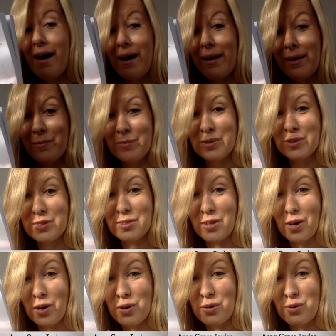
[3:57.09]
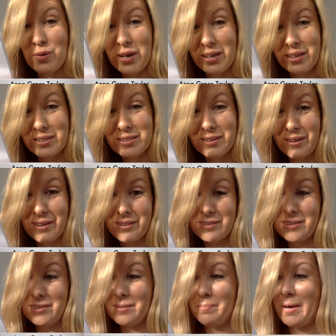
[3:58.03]
and I'm so
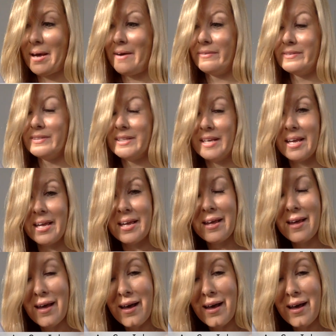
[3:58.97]
excited about it.